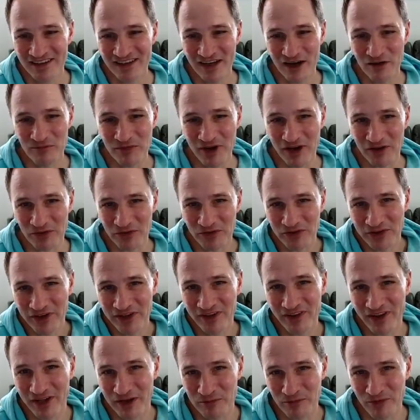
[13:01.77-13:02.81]
I'm not really
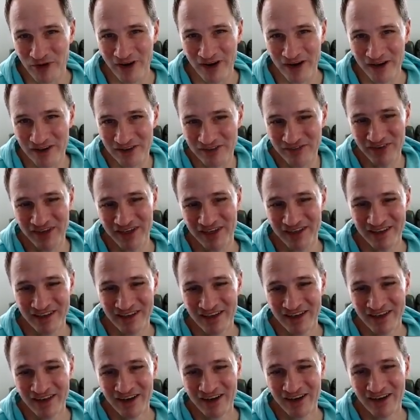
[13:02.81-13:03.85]
like proud of it
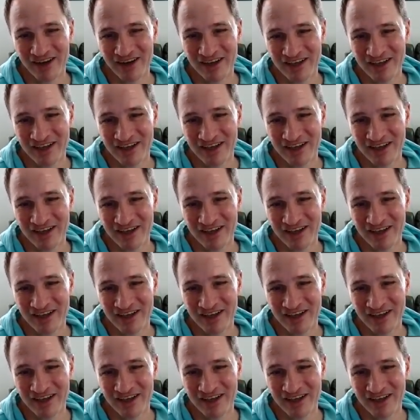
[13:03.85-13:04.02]
or